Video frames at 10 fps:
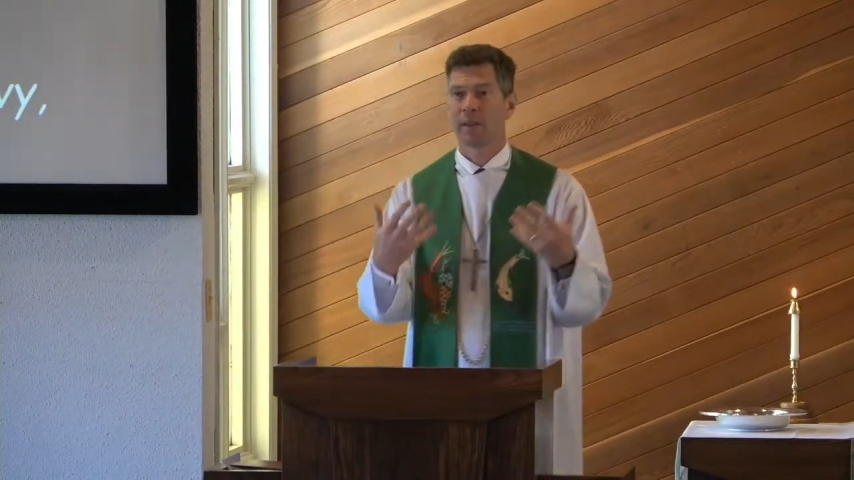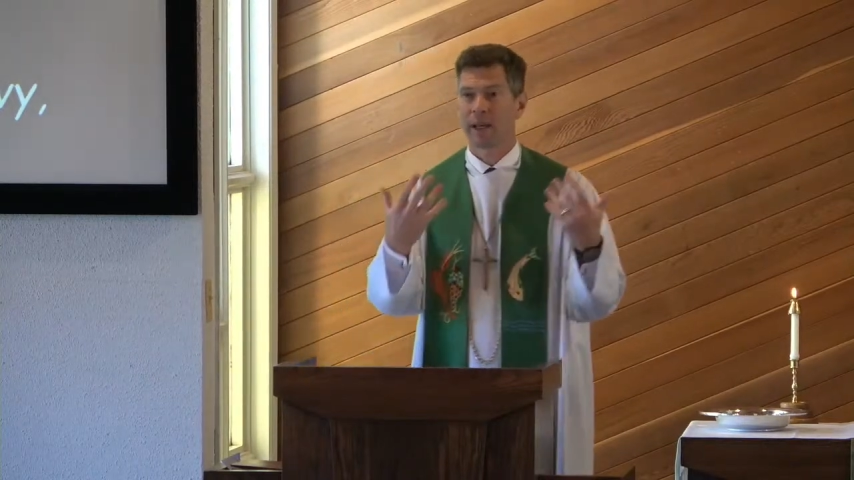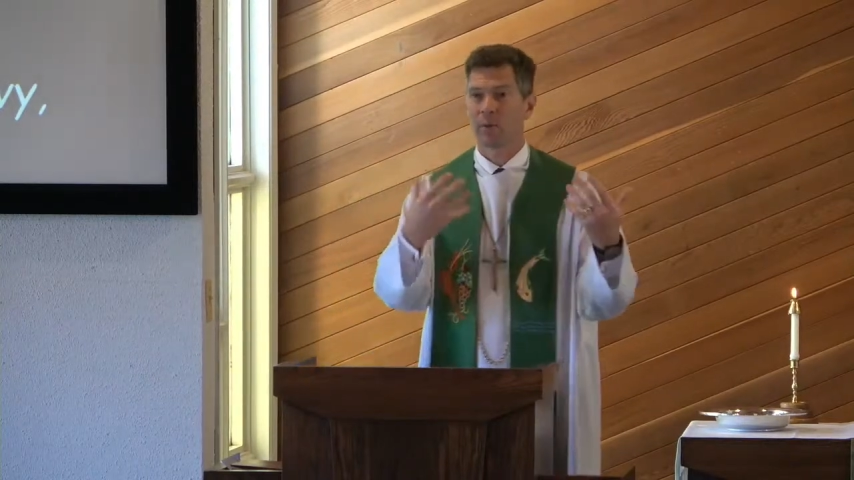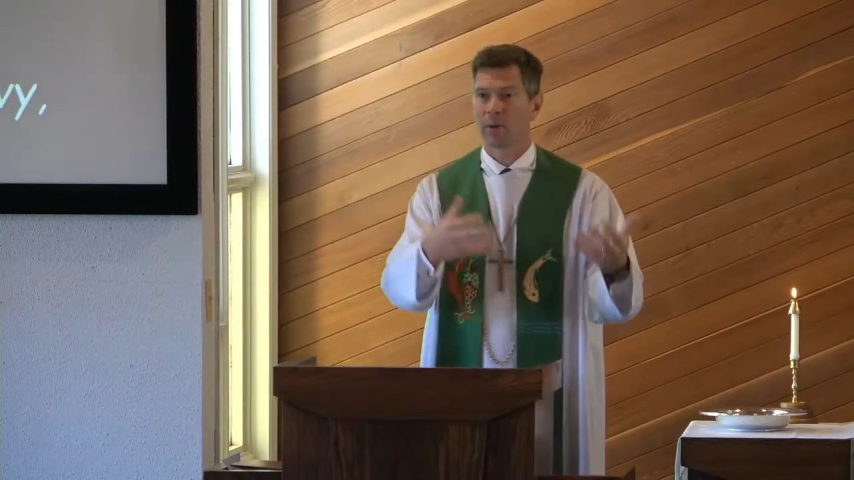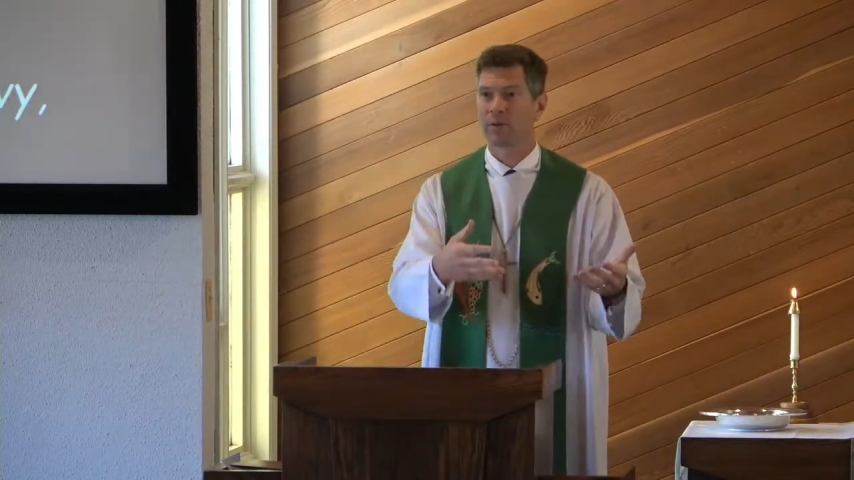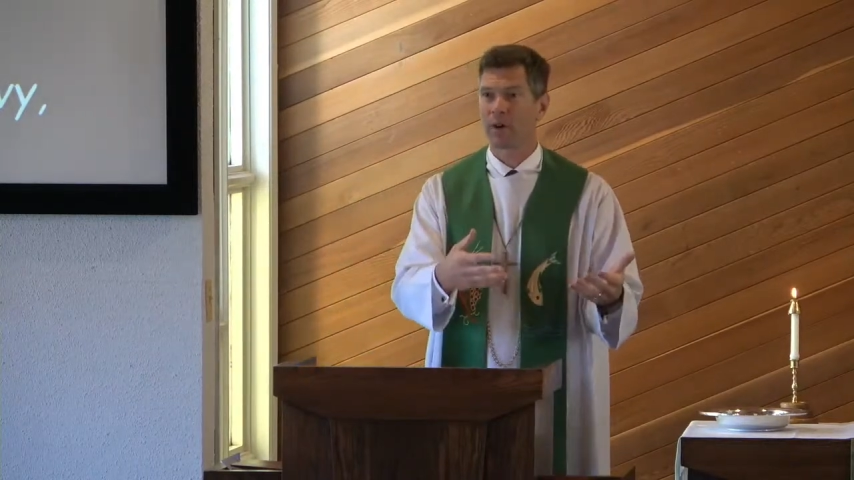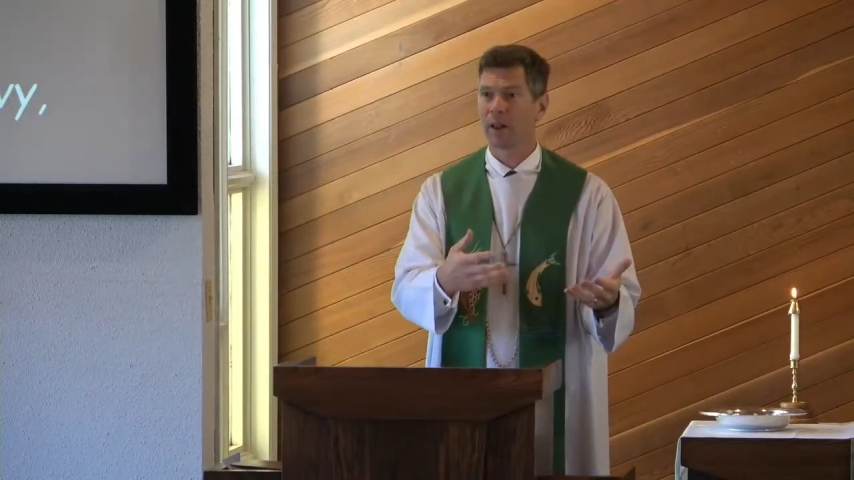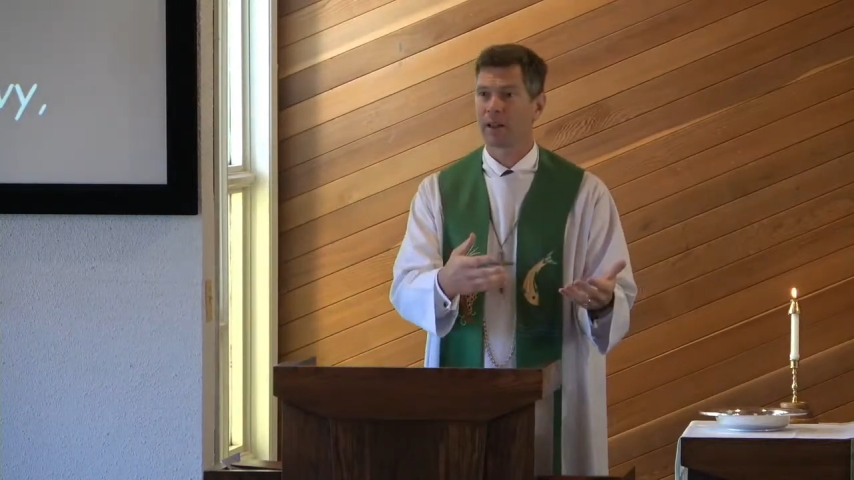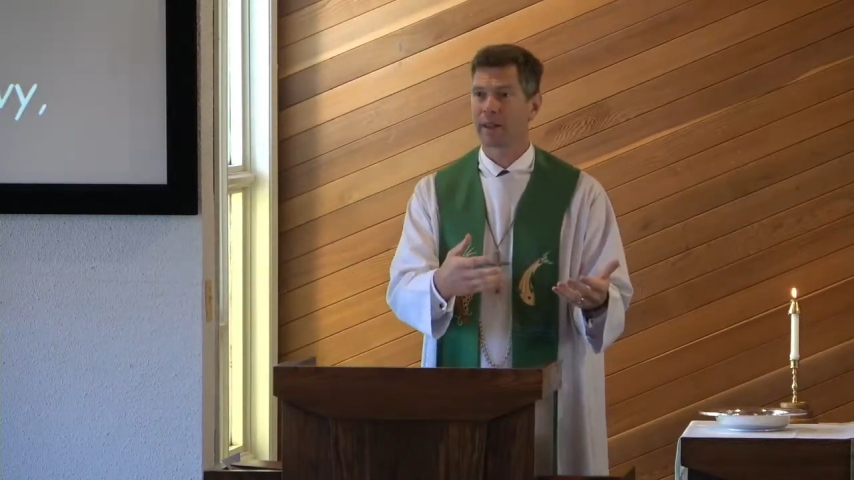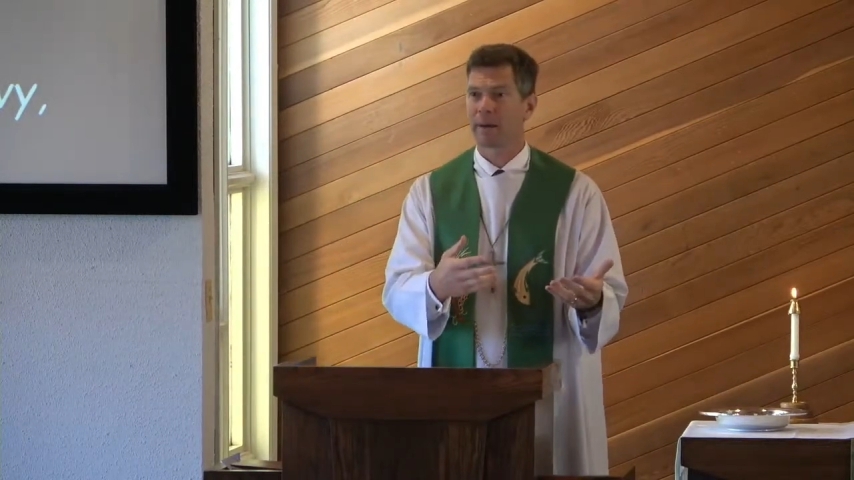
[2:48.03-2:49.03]
that will
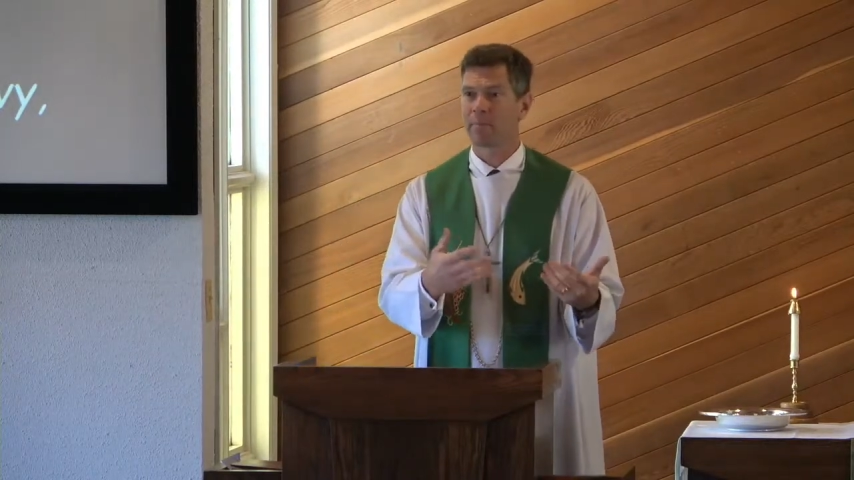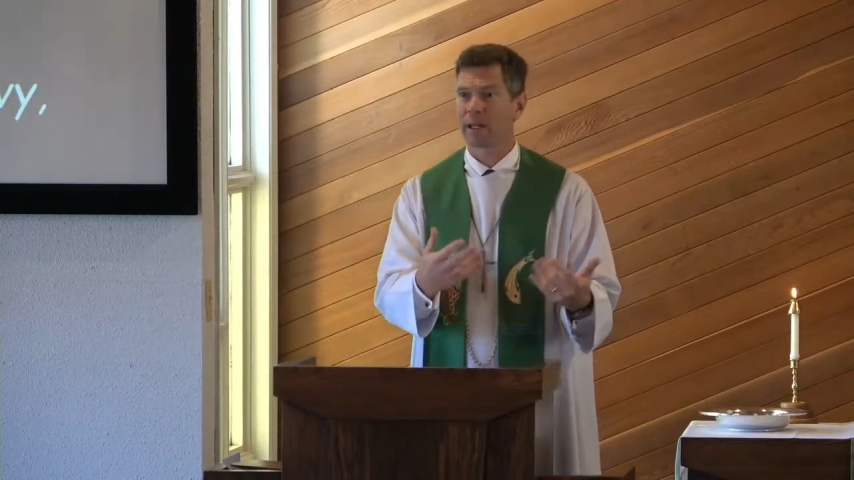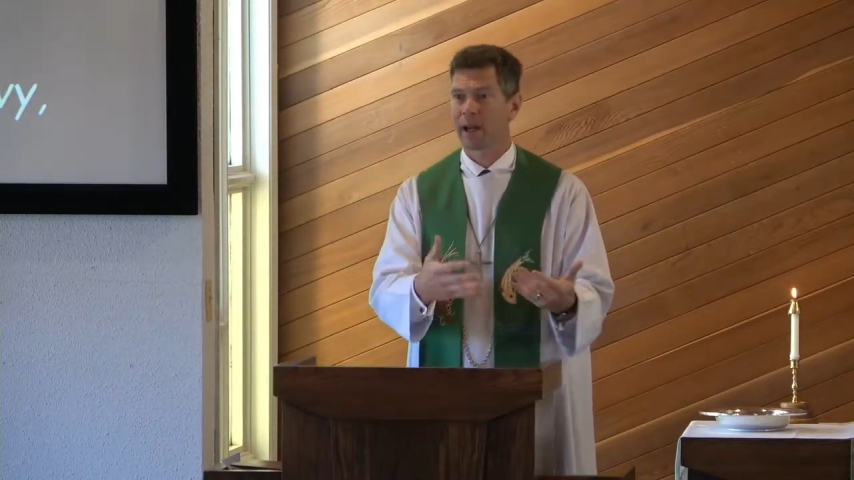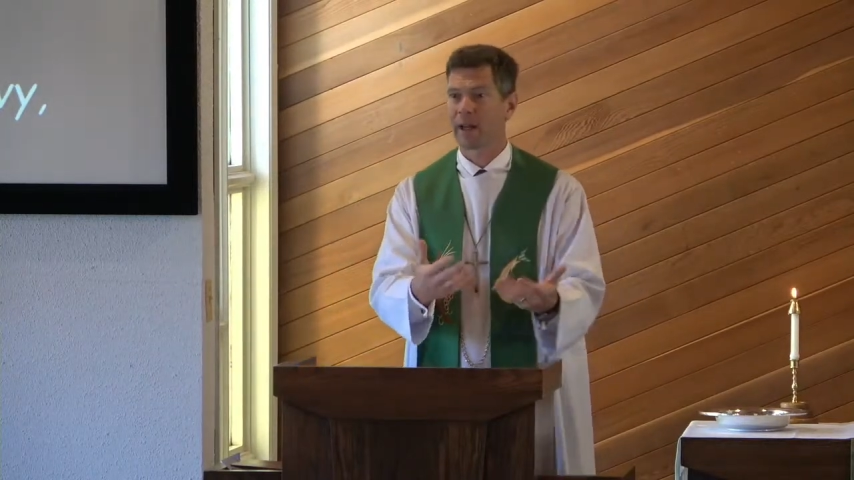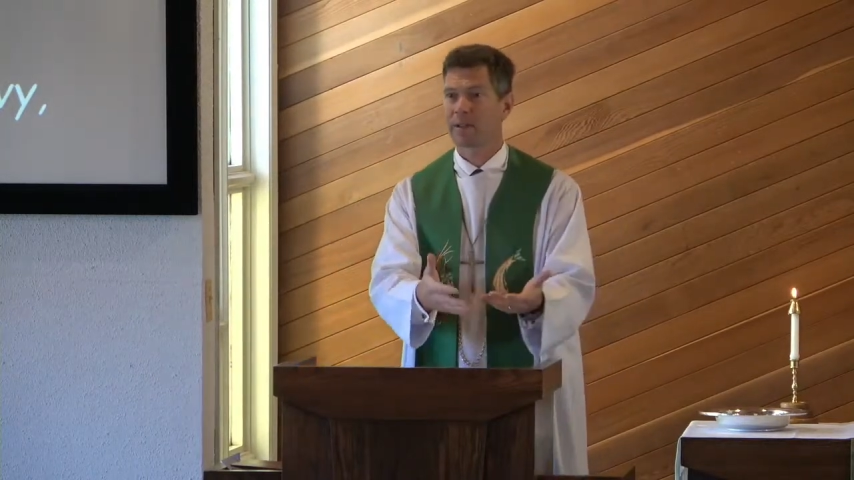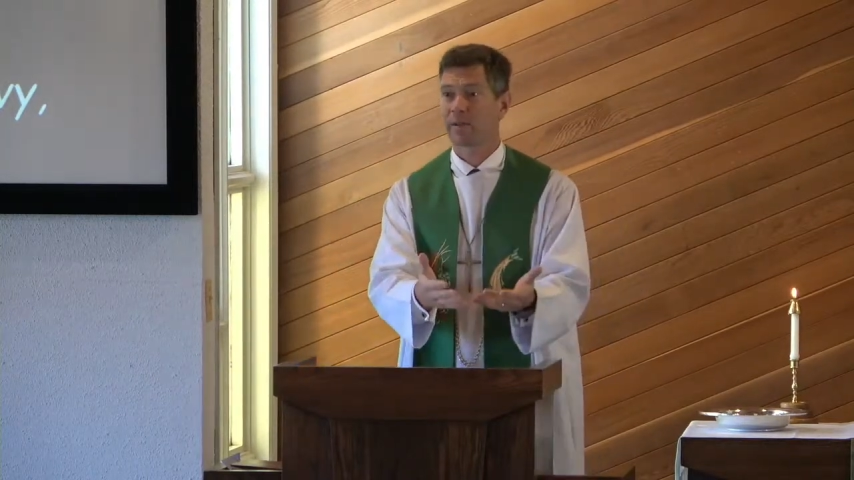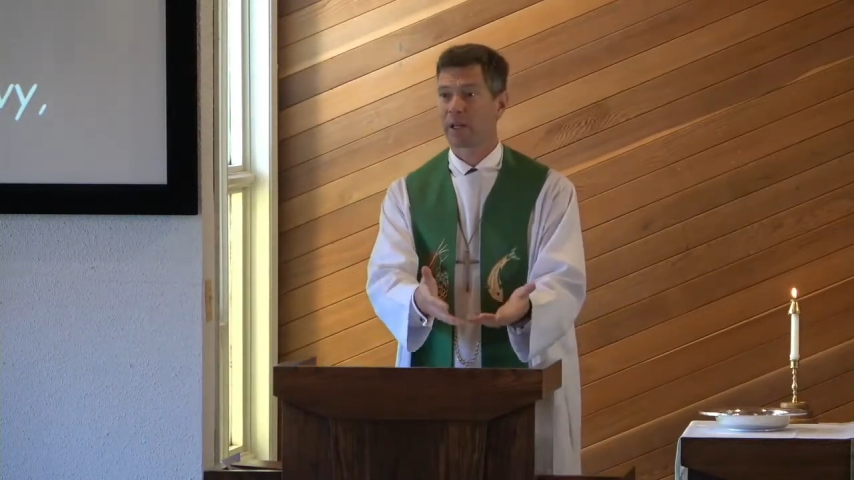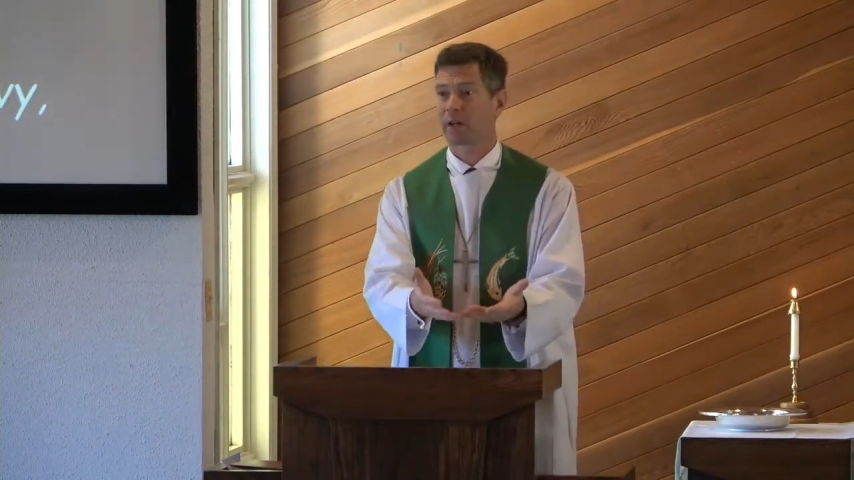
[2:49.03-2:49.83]
fall on them because of